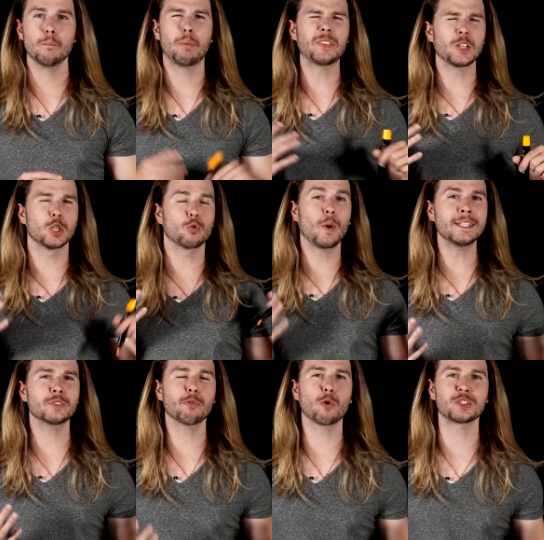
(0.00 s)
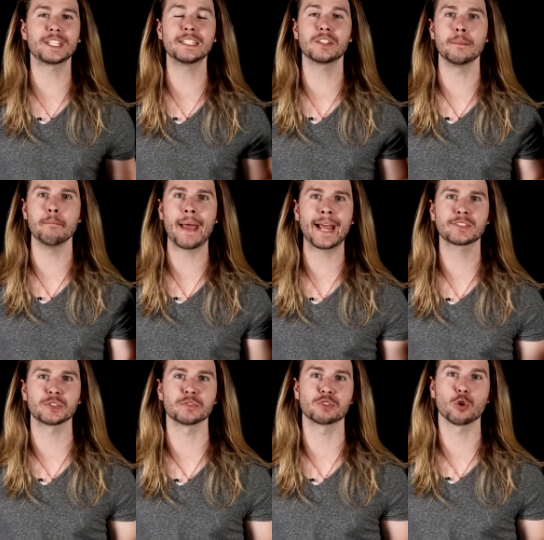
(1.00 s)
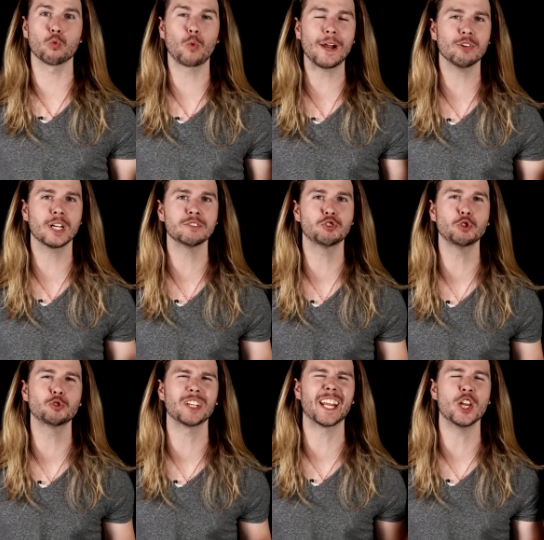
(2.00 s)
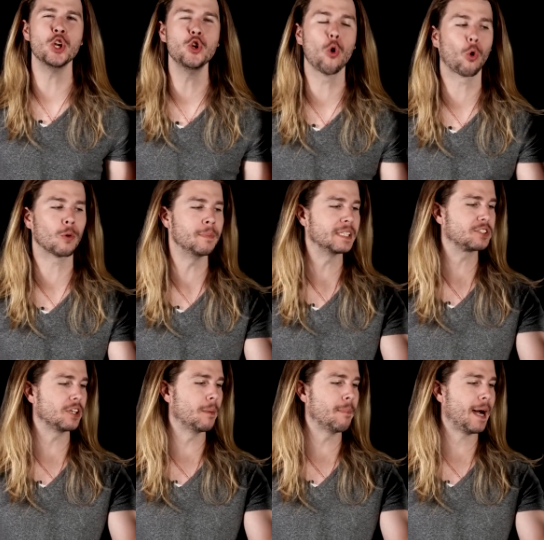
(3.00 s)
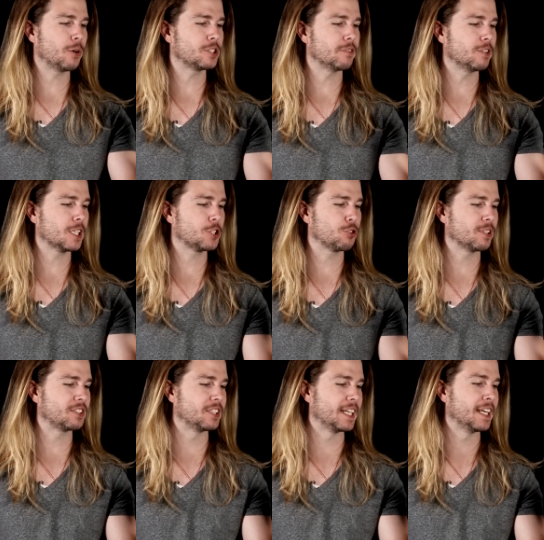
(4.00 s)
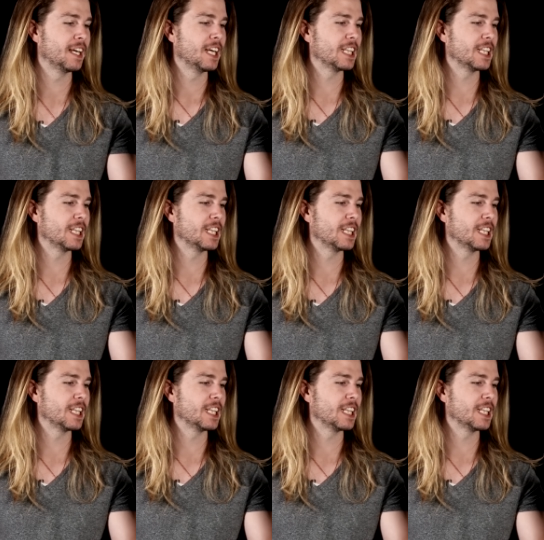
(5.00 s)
But the Lorentz force isn't massive, so railguns use an enormous amount of electricity,